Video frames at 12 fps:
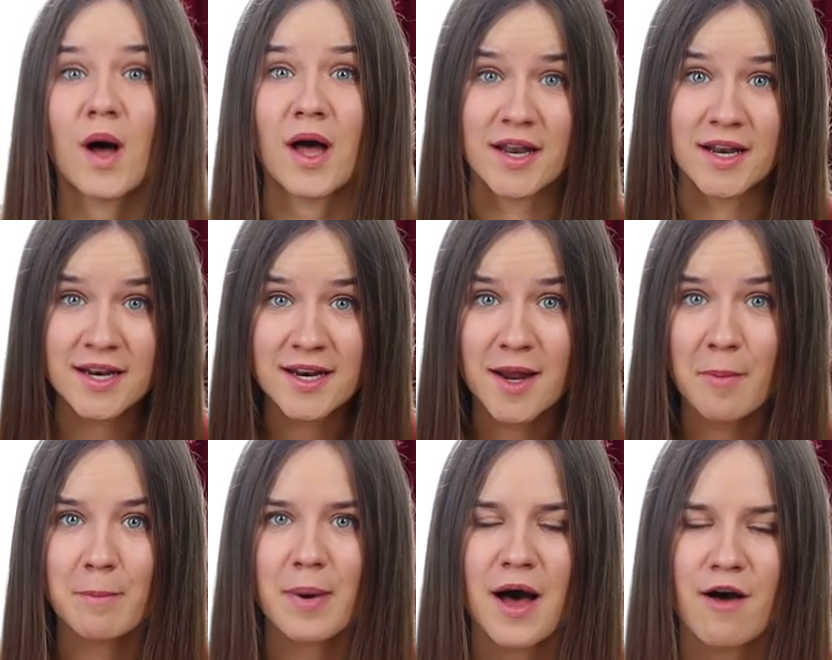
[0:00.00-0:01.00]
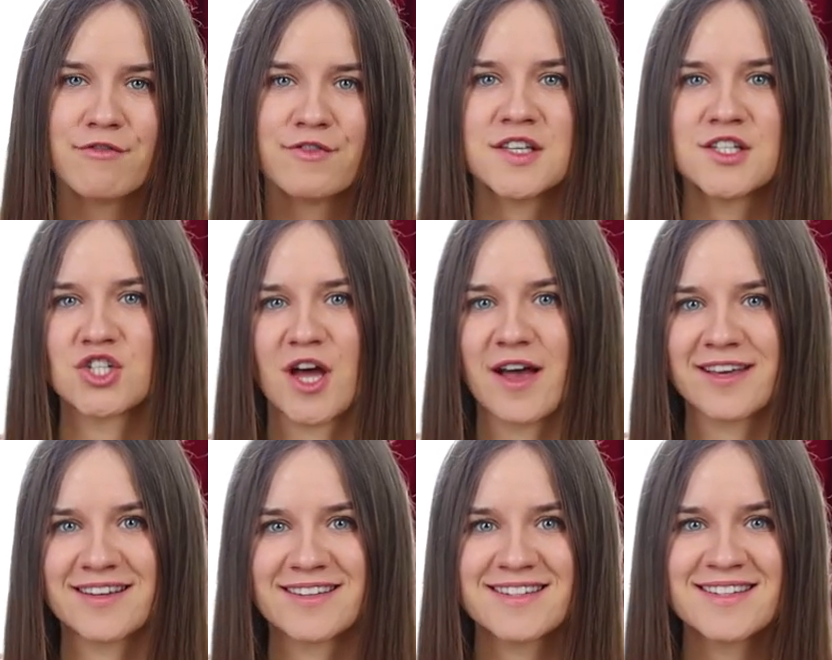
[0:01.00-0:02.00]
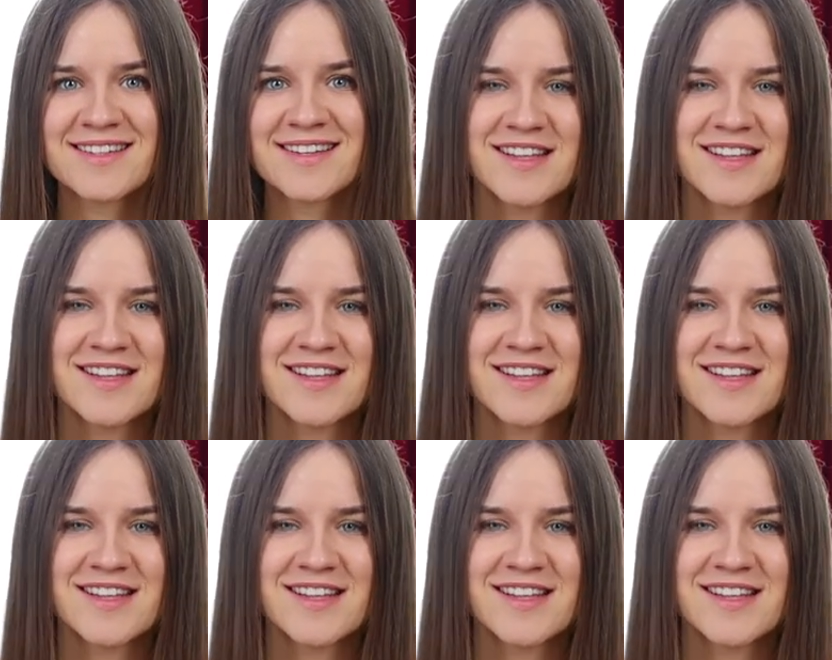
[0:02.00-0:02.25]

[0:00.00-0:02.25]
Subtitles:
one, puffy jacket.